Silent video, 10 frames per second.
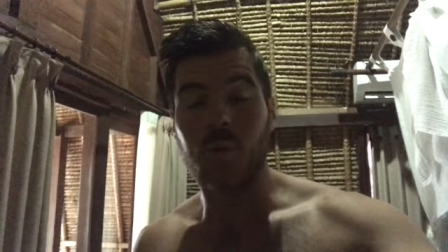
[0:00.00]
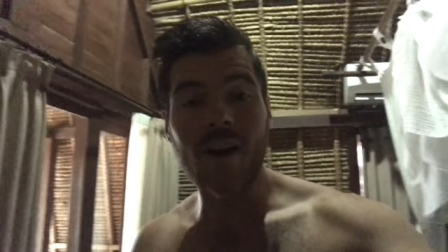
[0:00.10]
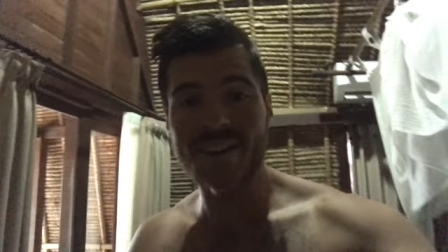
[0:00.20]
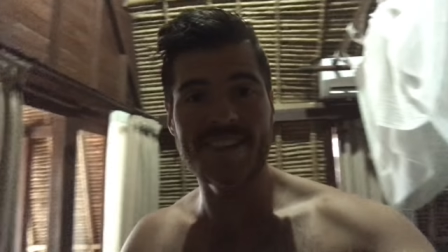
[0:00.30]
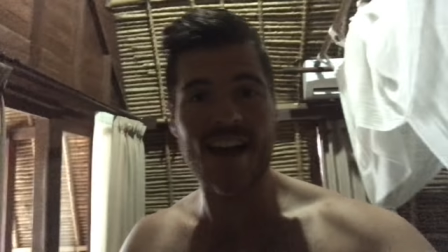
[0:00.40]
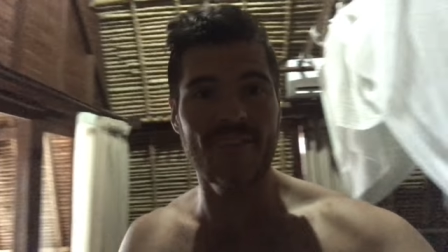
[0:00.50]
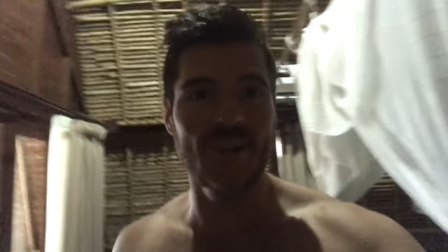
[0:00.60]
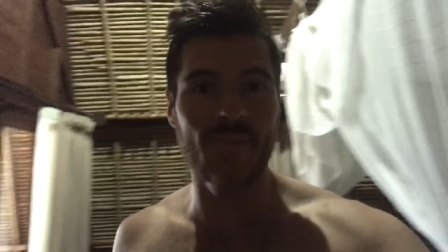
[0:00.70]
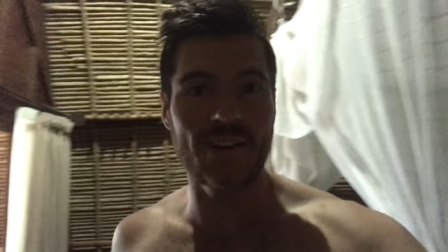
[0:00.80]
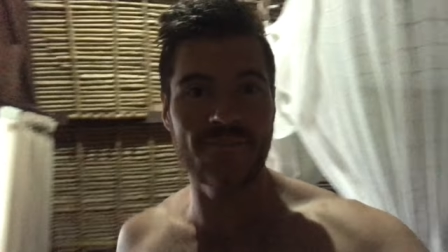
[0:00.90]
What's
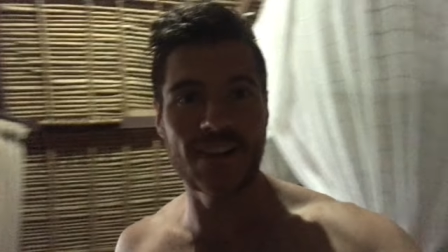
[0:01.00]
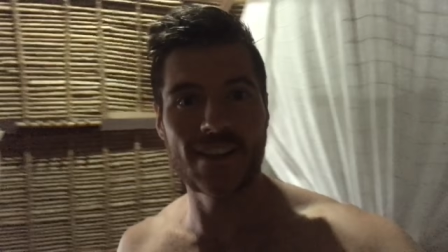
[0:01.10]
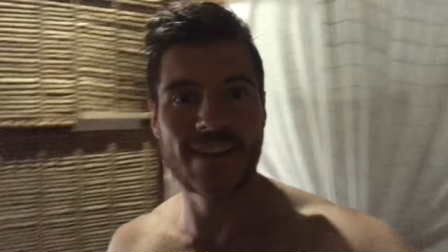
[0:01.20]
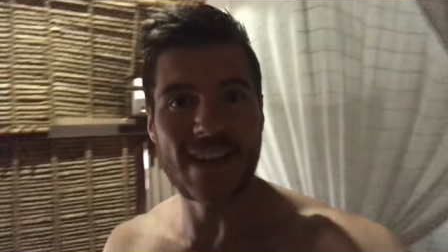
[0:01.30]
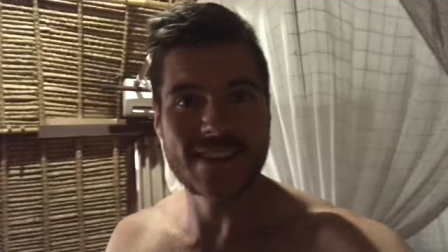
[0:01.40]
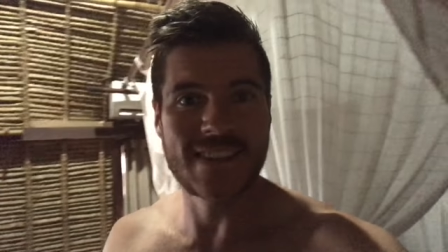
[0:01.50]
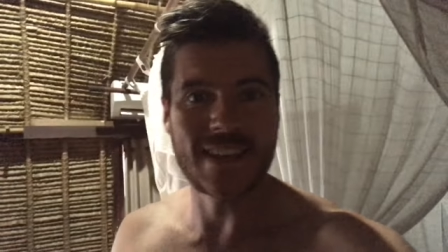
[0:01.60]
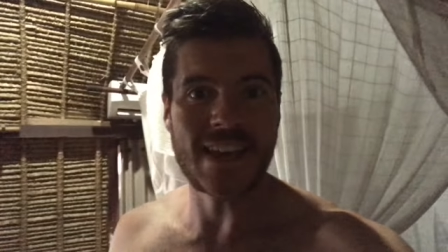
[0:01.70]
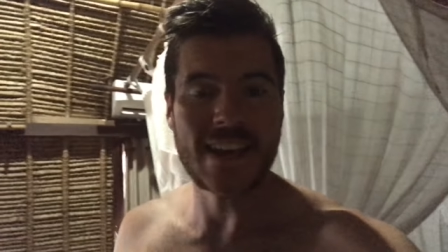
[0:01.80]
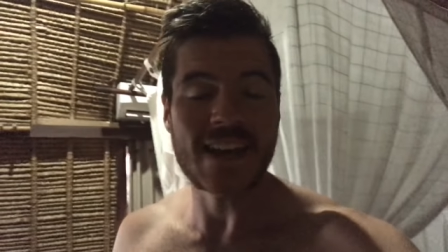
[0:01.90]
happening, my fellow geeks
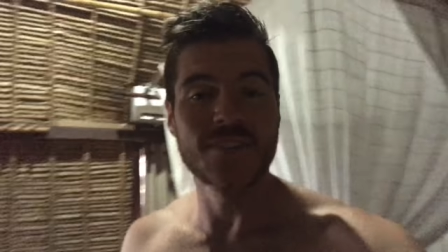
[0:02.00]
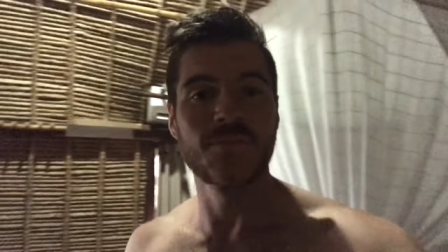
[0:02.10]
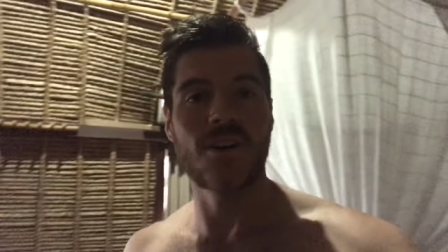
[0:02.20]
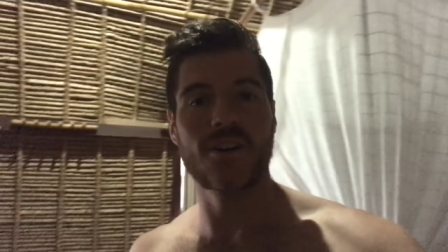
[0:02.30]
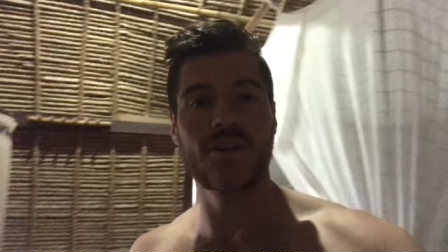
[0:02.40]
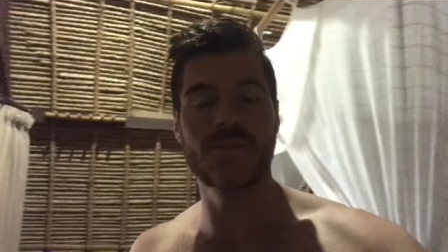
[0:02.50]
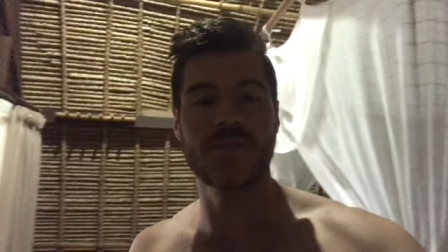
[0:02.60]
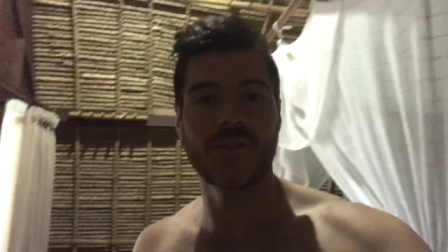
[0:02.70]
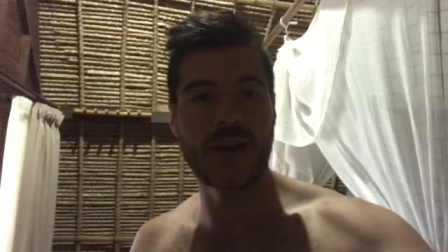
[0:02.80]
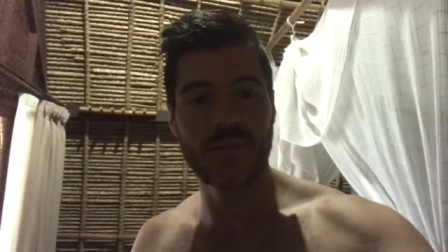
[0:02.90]
and geekettes? Welcome
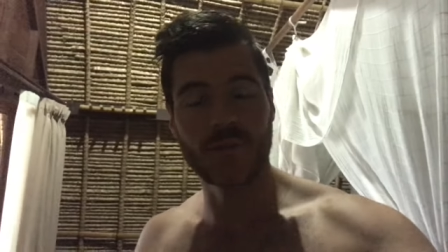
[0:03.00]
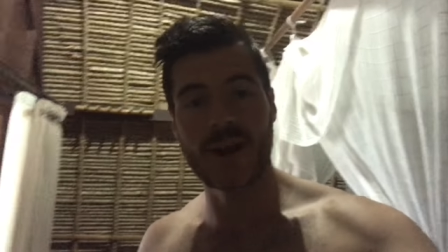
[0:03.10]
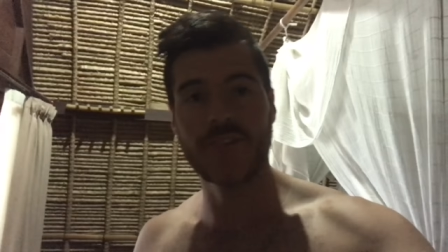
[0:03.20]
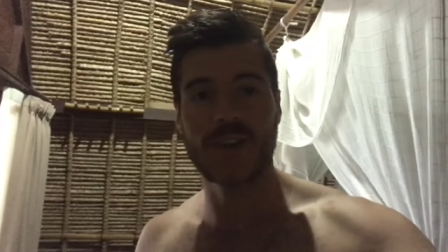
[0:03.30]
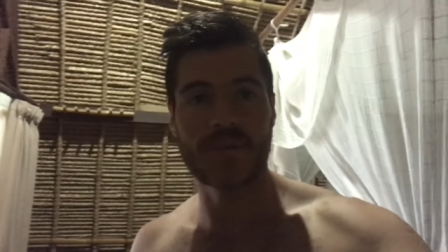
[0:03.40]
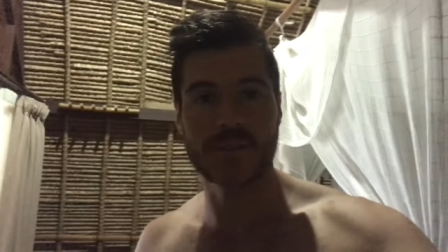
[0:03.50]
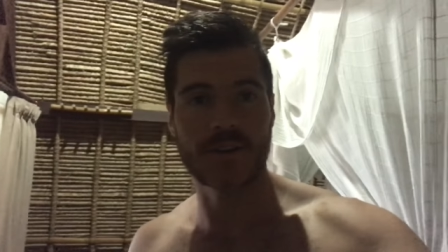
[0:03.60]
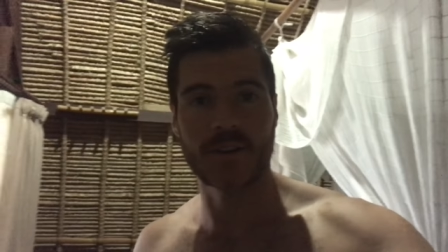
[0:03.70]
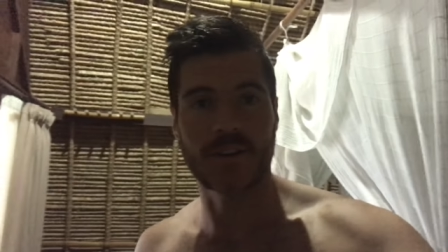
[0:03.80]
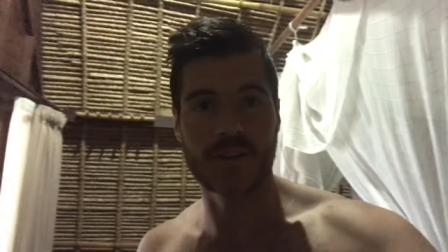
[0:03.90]
to a brand new
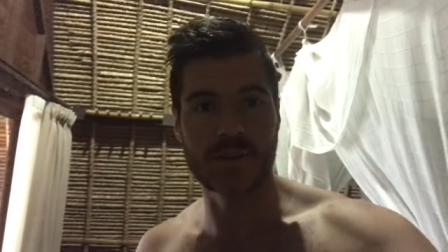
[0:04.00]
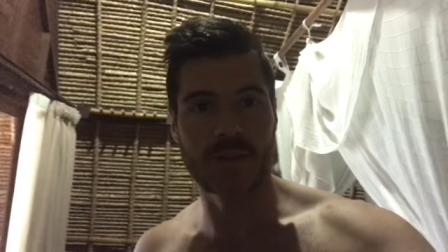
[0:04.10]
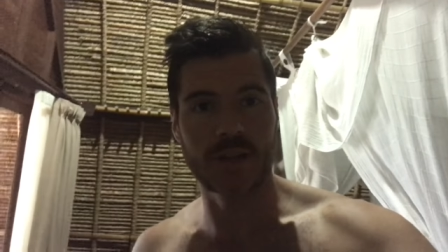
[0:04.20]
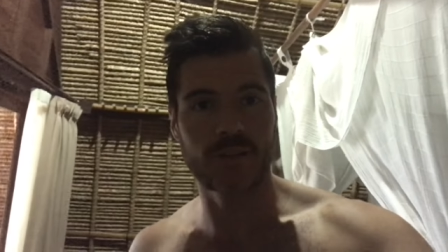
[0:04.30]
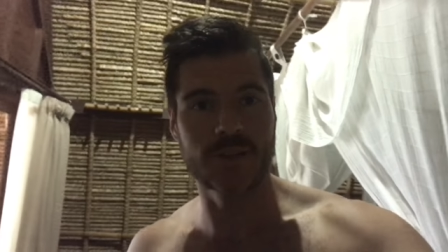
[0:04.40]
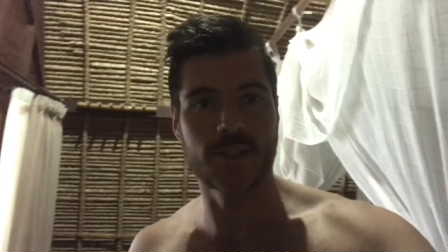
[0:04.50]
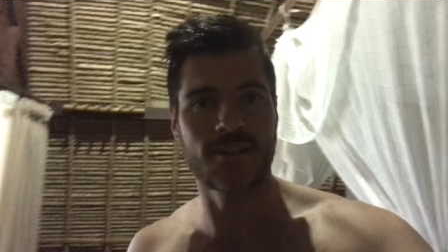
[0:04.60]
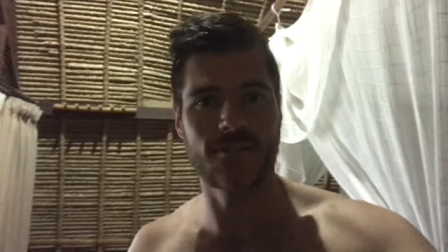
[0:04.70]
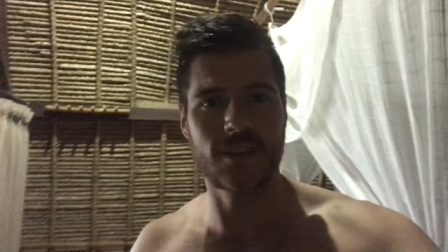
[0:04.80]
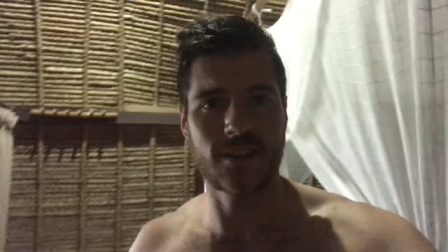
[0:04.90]
episode of Cosplay Chris.
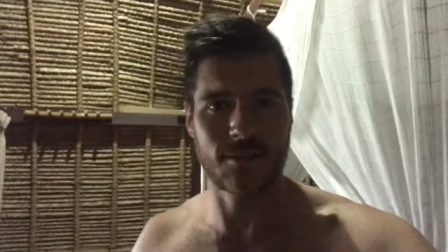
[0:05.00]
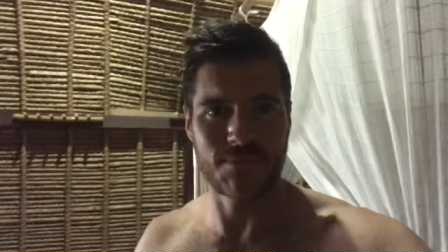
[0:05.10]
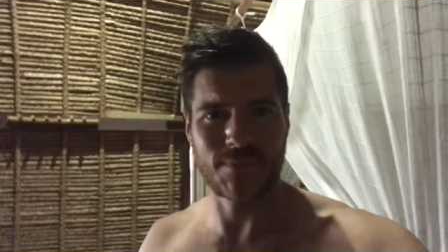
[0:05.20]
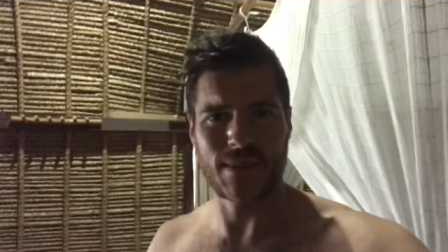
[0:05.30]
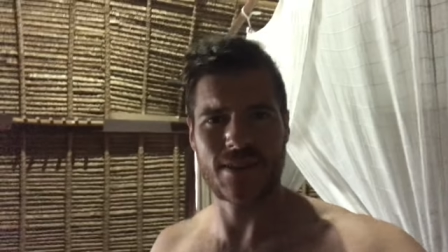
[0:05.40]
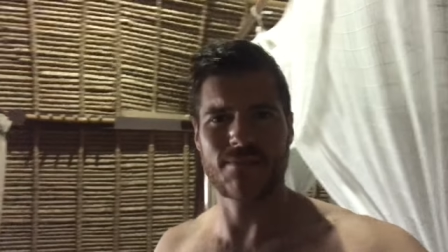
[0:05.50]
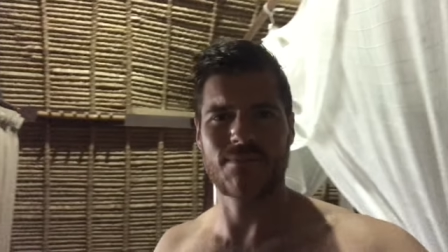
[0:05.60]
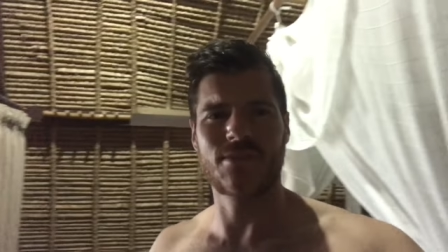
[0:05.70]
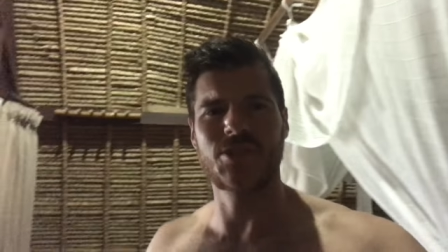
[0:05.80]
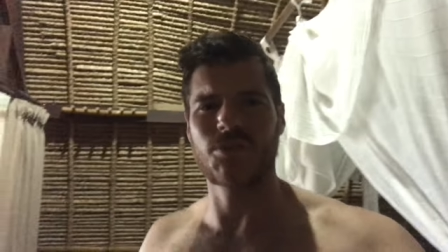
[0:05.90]
Now, I figured I'd better
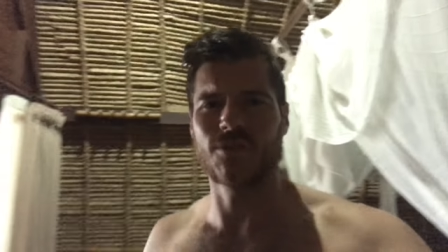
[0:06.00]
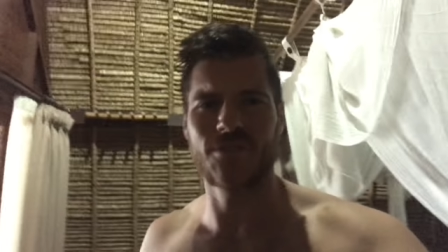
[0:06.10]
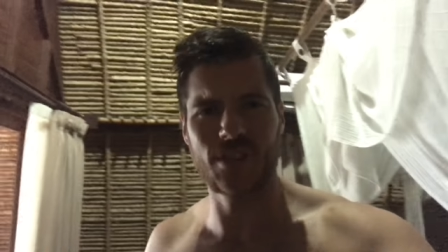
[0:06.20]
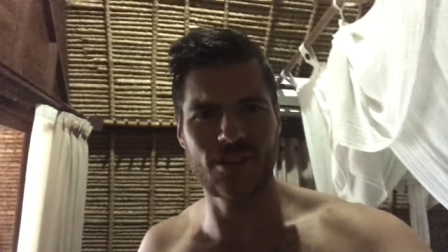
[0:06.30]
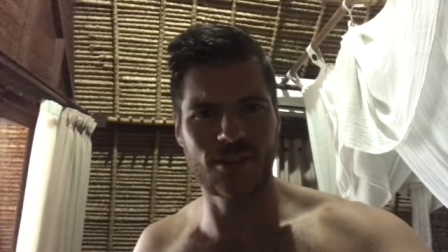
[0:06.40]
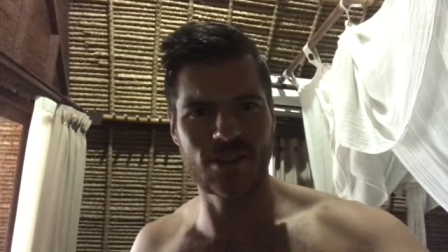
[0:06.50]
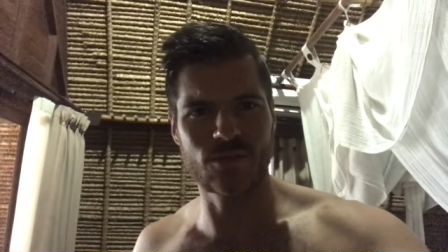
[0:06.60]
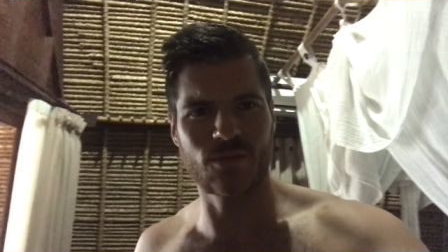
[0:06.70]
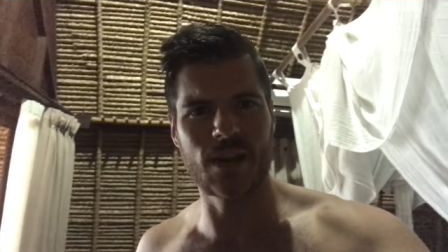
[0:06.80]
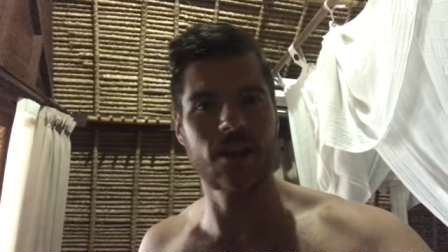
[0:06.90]
do a video
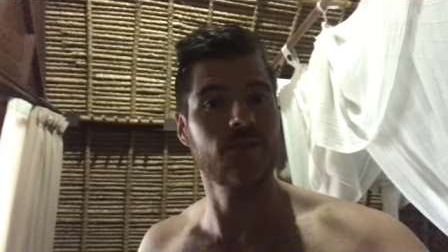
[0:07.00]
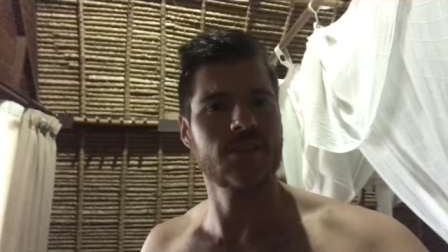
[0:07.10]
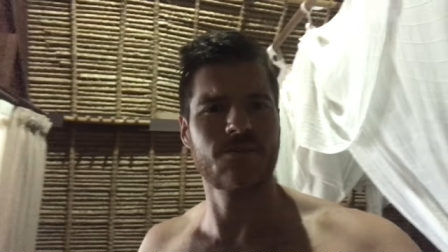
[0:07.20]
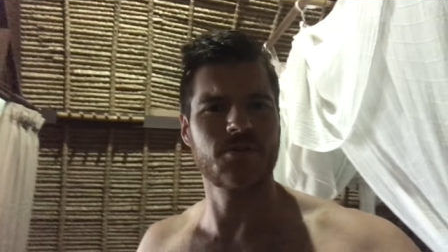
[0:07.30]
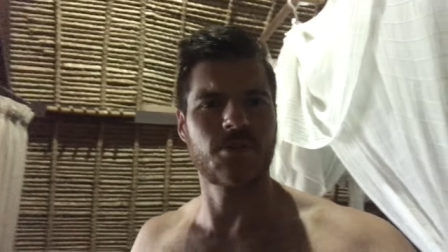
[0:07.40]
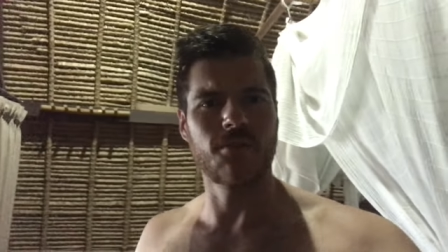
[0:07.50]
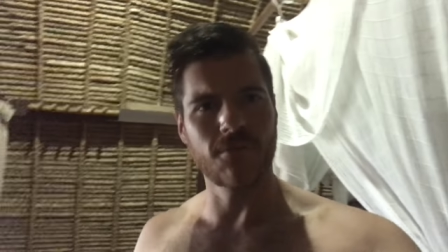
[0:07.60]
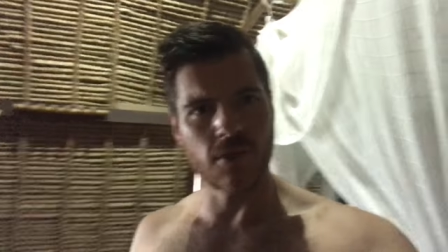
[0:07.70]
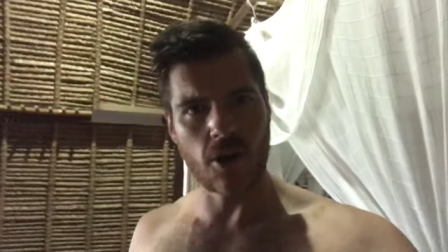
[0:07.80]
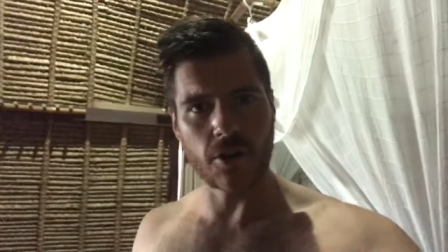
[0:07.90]
this week, or some sort of
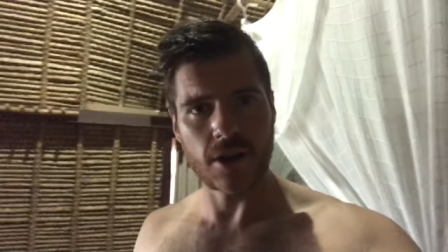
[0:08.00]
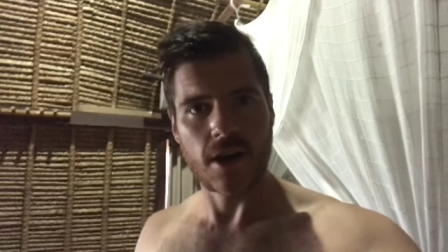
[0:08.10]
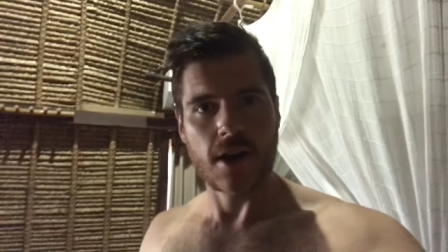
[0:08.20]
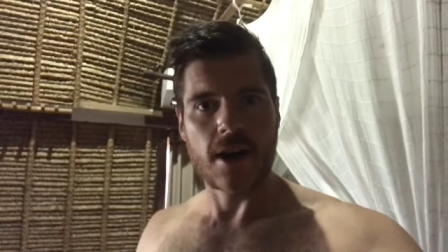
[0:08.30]
vlog.